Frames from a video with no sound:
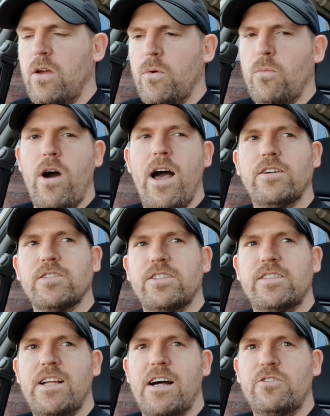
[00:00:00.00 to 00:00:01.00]
What else
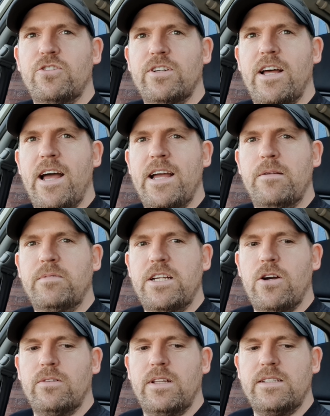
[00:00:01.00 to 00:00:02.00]
has Dan done at AMD
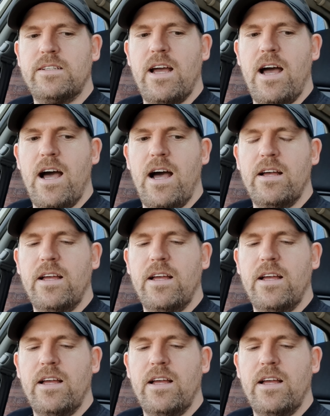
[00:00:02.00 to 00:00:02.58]
on this car?